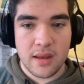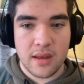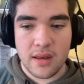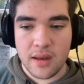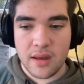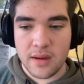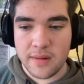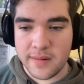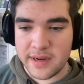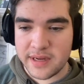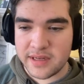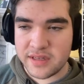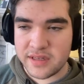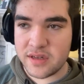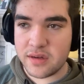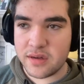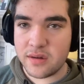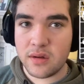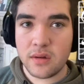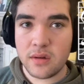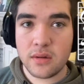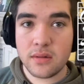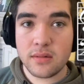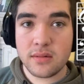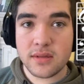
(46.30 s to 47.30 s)
All right, so a
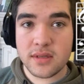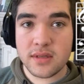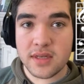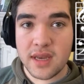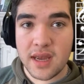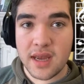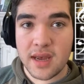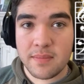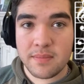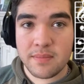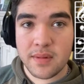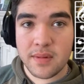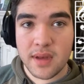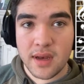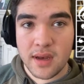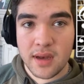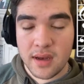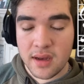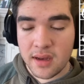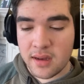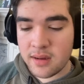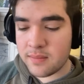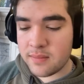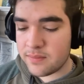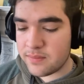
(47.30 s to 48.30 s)
whole step
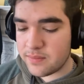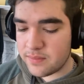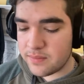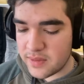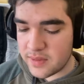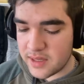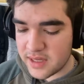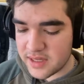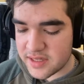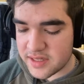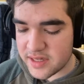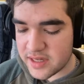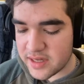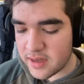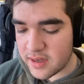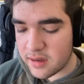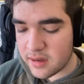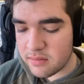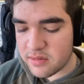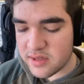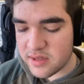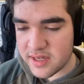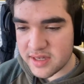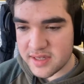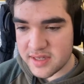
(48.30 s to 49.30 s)
is like
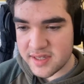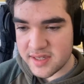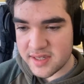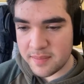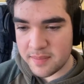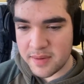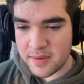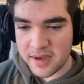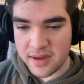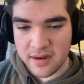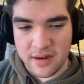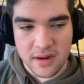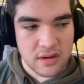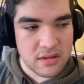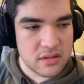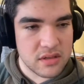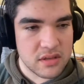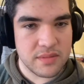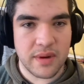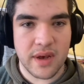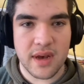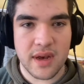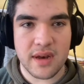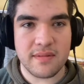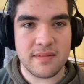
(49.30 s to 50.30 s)
almost like skipping a note.
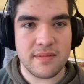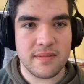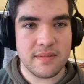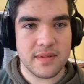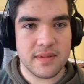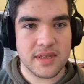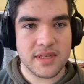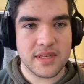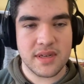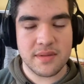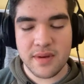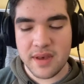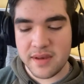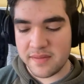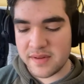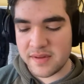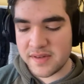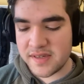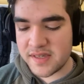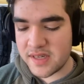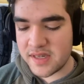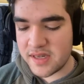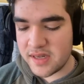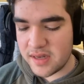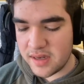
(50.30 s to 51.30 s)
So let's say we have a
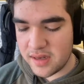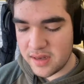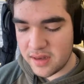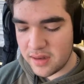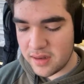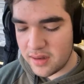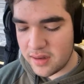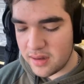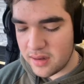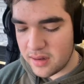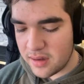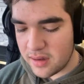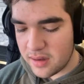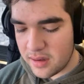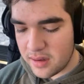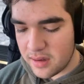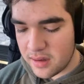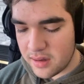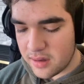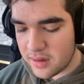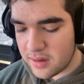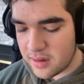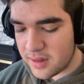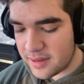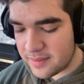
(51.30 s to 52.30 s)
C,
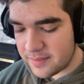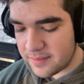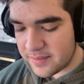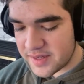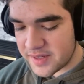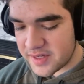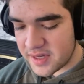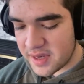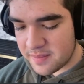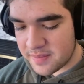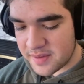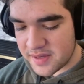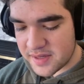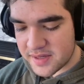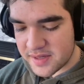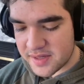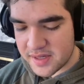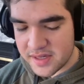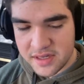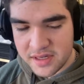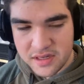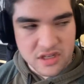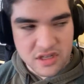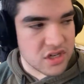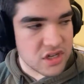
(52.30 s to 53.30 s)
then we skip the
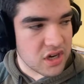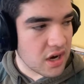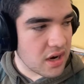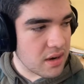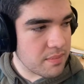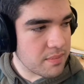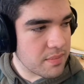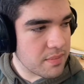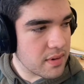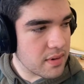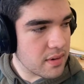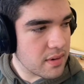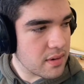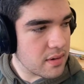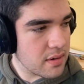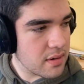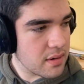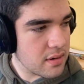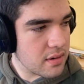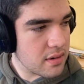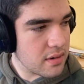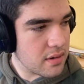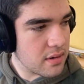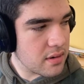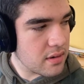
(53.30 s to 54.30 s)
C sharp
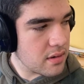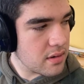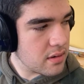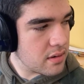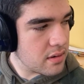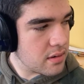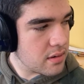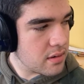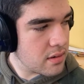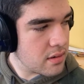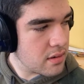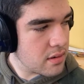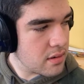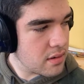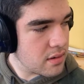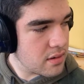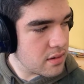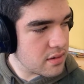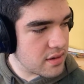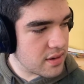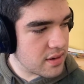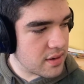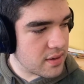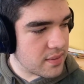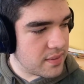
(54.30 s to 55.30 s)

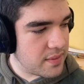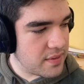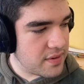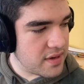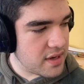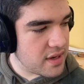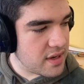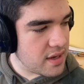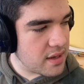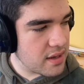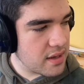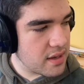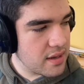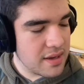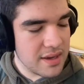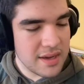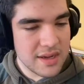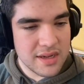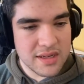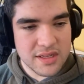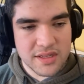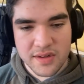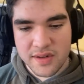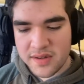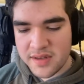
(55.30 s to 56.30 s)
to go to a D.
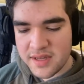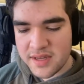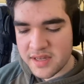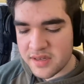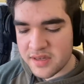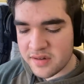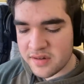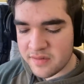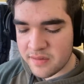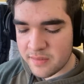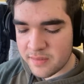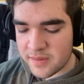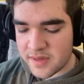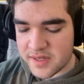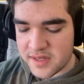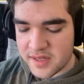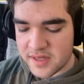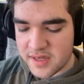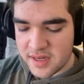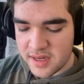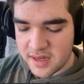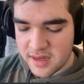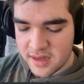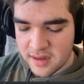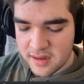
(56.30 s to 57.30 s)
So the distance from a
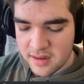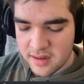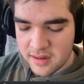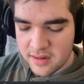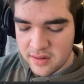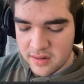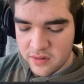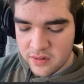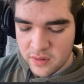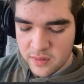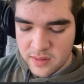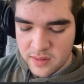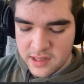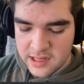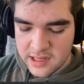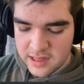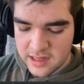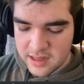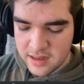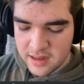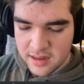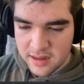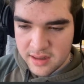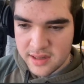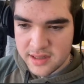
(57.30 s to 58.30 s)
C to a
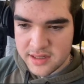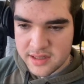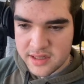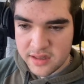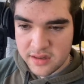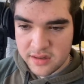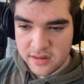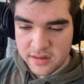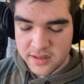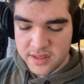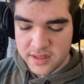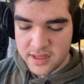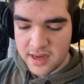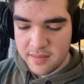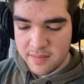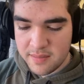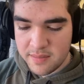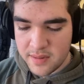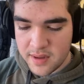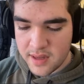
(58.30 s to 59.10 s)
D is a whole step.